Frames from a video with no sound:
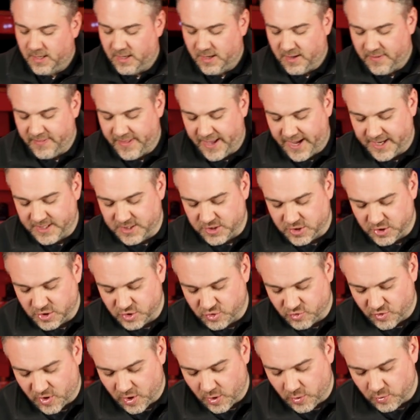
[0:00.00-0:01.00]
and that is
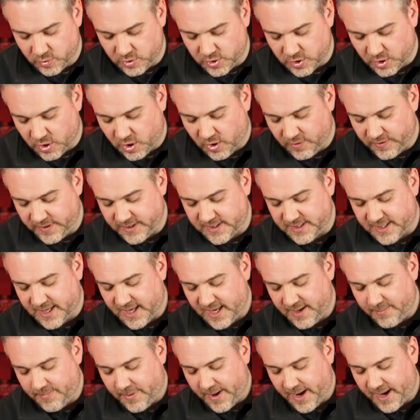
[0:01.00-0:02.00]
controlled on this
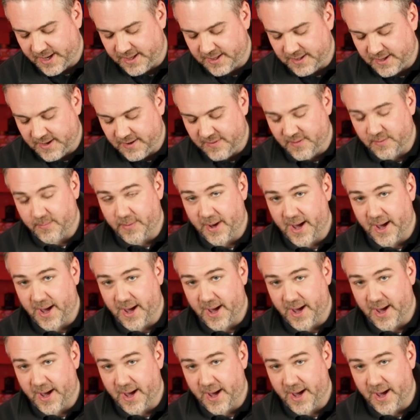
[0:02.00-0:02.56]
keypad at the